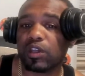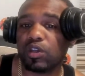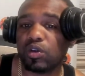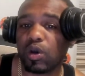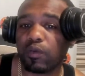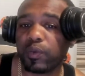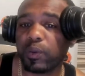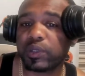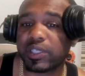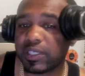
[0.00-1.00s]
if we
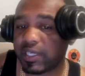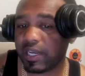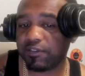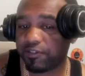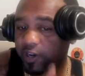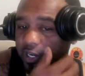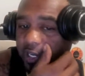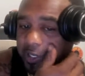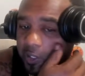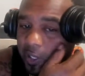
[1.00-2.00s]
were to
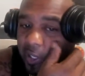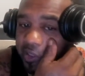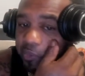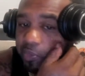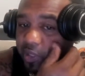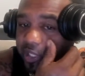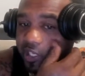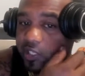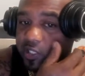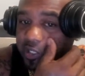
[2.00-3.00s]
defund the
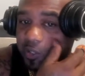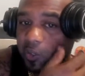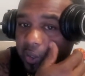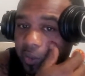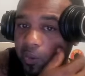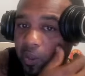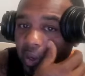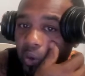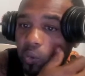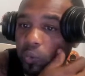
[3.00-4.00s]
police,
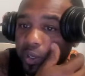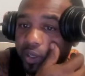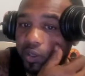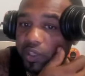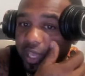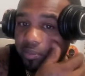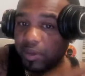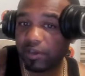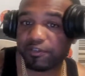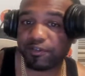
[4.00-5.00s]
would they
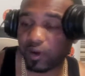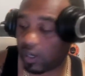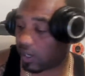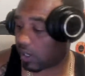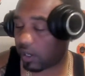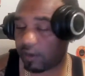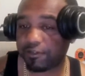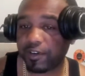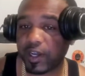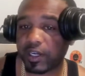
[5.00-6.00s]
be
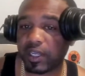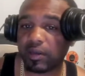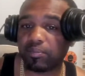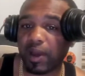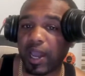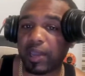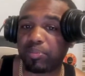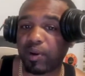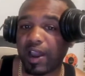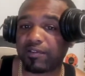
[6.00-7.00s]
funded by a
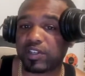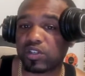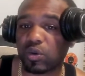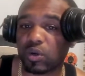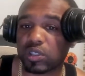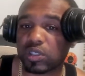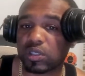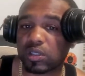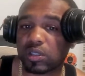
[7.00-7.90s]
private source?